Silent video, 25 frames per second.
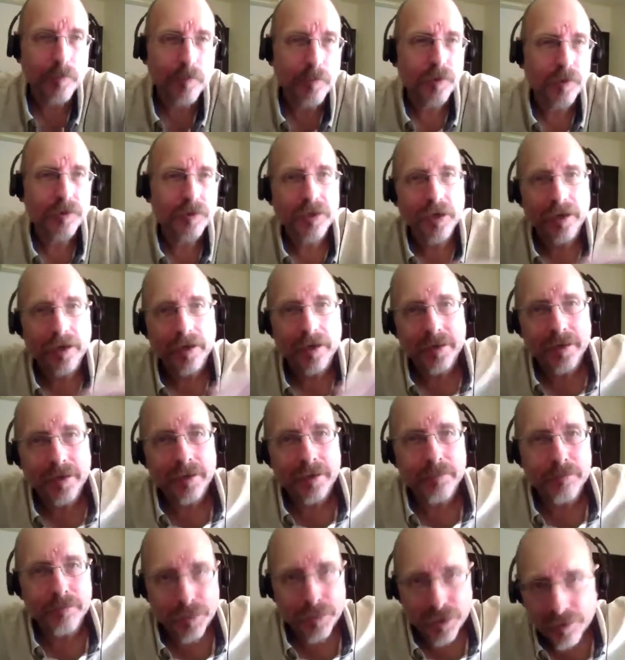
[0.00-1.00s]
we're
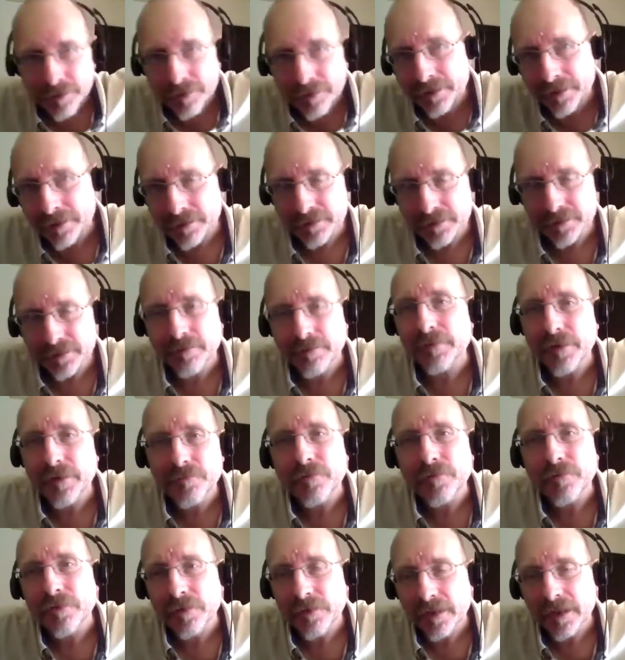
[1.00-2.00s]
talking millions of
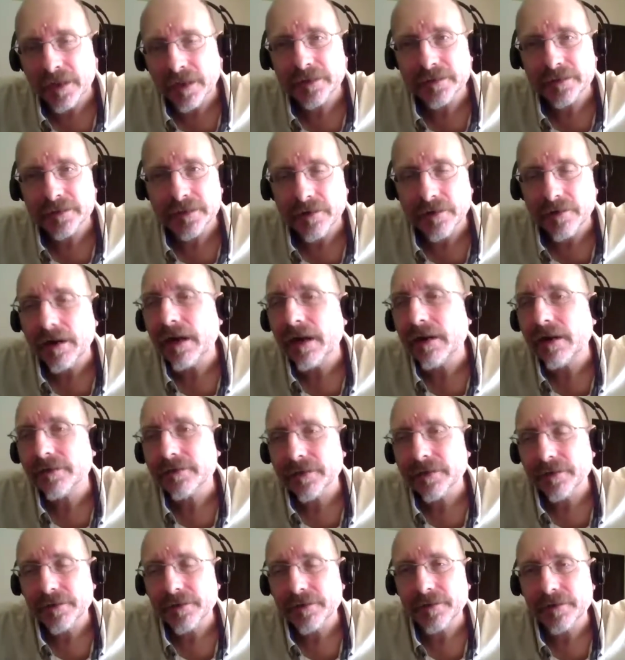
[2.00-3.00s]
different things that are out
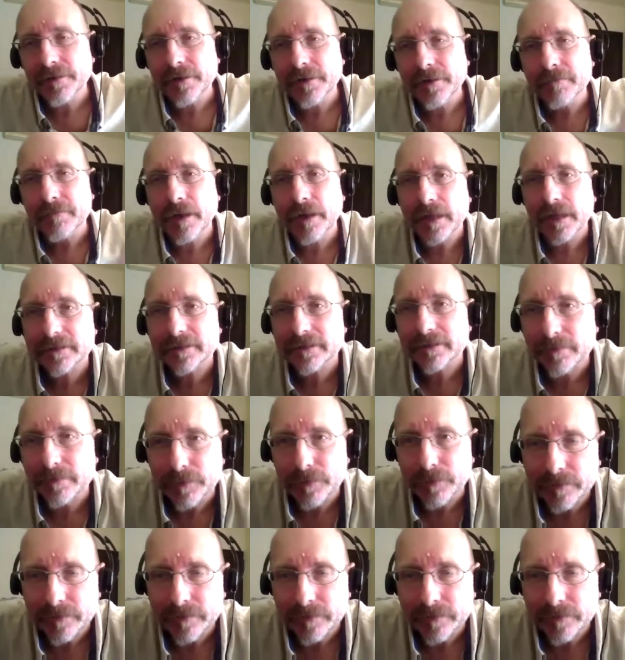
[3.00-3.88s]
there that are possible.